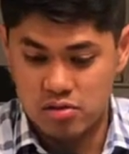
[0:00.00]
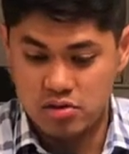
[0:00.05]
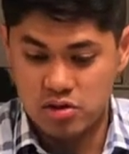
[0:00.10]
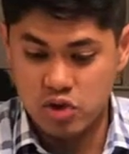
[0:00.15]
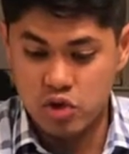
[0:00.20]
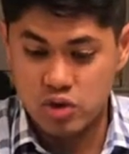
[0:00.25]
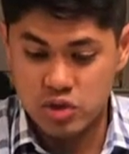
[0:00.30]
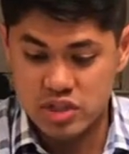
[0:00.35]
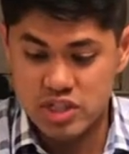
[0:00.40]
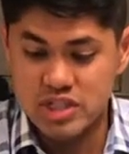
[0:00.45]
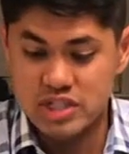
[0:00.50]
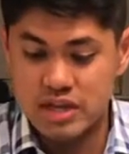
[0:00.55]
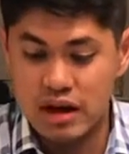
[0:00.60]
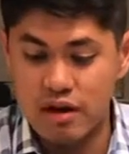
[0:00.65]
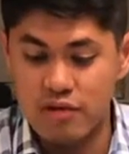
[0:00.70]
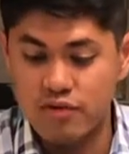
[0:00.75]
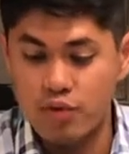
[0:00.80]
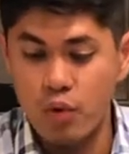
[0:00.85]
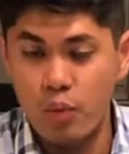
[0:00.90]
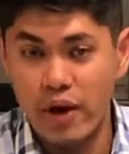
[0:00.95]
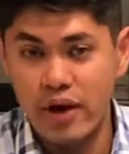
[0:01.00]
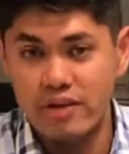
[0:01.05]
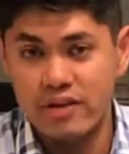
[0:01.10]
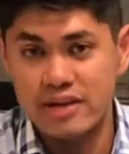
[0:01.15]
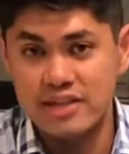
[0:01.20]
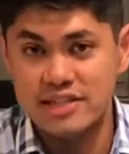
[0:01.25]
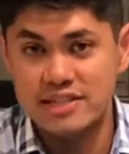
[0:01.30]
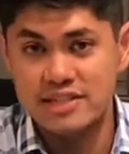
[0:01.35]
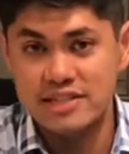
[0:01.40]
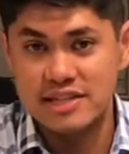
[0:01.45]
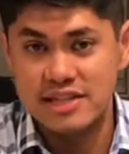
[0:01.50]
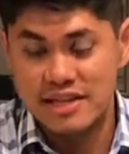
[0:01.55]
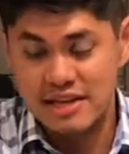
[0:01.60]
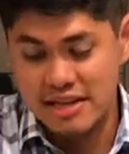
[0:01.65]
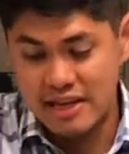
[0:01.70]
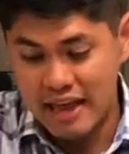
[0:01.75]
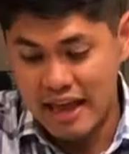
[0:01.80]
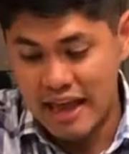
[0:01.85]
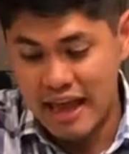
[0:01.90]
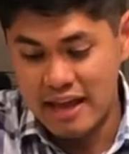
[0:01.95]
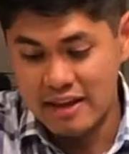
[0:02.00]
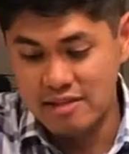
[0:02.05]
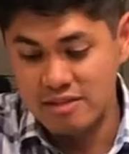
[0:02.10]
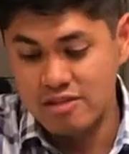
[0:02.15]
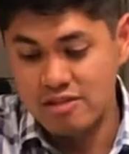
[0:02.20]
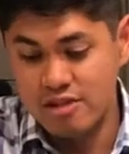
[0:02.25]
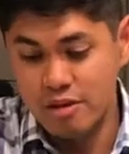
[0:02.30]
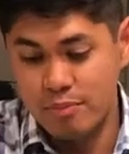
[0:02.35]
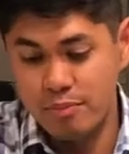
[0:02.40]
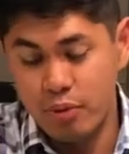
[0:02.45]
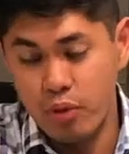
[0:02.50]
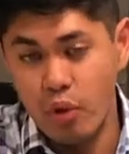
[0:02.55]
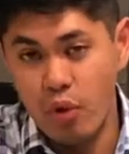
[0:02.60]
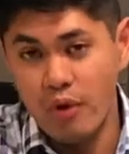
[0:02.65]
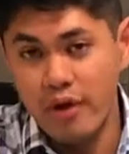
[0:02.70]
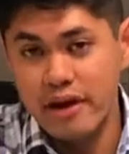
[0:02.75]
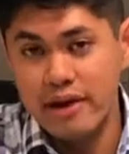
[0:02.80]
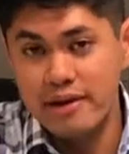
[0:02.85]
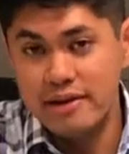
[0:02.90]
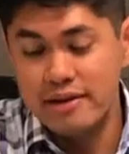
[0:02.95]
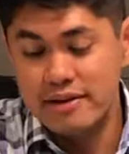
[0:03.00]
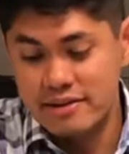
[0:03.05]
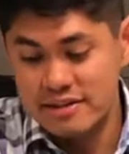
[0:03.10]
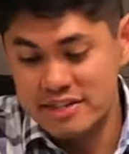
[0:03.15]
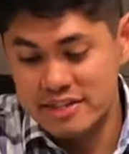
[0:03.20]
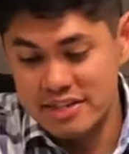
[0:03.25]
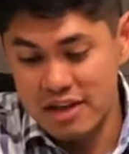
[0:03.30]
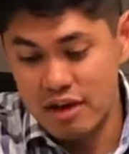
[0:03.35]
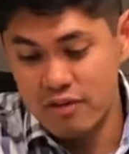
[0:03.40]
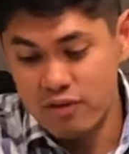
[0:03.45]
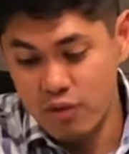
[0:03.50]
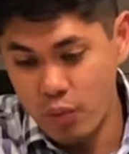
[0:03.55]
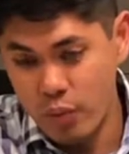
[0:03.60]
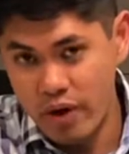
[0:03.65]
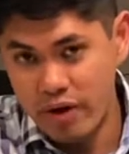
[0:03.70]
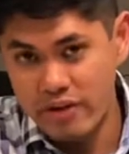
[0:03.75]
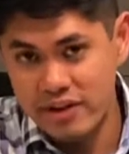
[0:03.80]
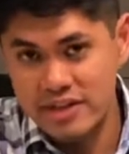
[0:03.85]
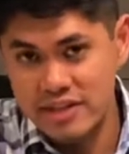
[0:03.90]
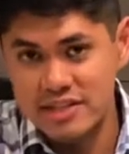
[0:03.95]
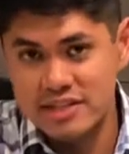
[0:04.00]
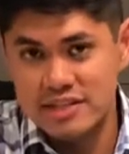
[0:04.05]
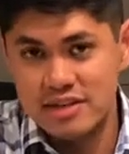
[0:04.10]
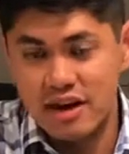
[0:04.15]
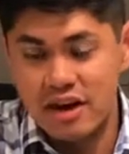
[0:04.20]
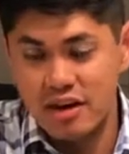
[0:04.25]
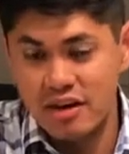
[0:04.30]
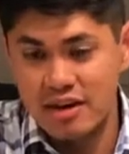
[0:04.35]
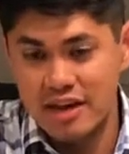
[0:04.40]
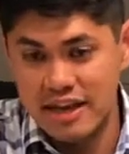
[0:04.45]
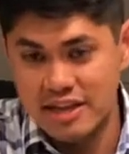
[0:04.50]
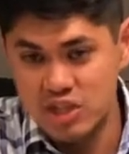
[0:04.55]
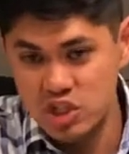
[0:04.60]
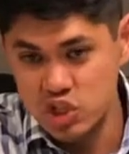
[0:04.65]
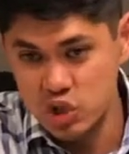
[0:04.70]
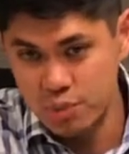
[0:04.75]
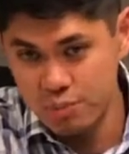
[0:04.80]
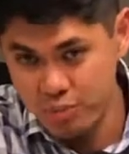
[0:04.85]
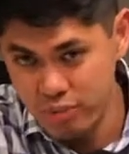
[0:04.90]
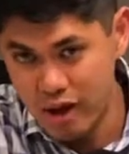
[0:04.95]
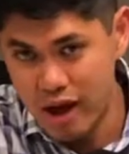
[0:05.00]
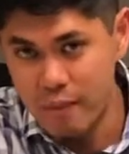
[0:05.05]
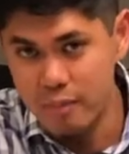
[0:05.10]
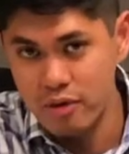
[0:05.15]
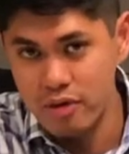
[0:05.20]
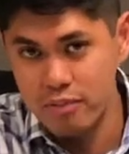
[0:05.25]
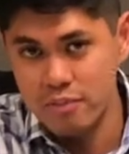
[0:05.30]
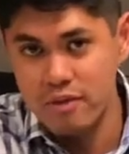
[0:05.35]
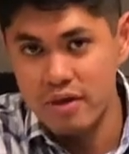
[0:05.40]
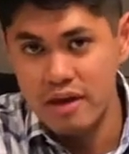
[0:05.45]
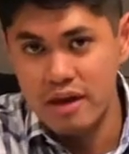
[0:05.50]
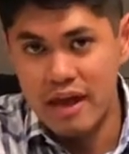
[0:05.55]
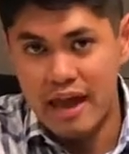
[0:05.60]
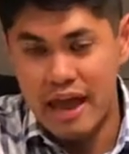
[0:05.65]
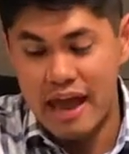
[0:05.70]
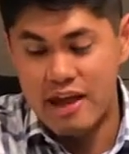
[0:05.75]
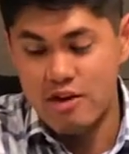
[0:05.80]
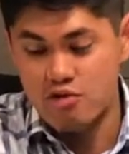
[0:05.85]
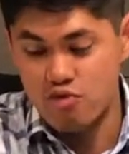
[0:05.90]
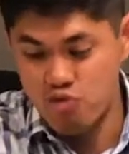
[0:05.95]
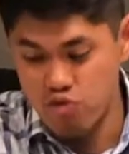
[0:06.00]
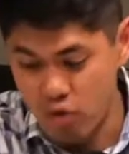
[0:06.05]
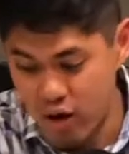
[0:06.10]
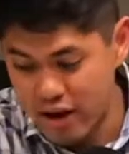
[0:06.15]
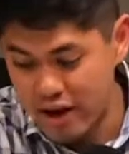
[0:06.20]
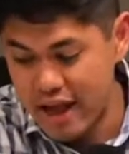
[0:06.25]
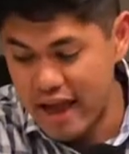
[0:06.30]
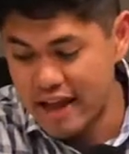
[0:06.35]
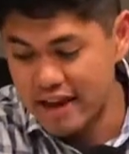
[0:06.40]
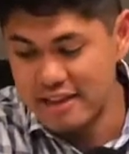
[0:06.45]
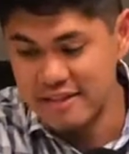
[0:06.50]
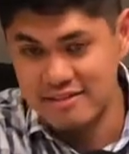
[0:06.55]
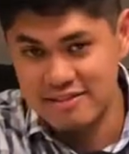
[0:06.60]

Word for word: your self awareness and deploy self awareness against your problem and run at it,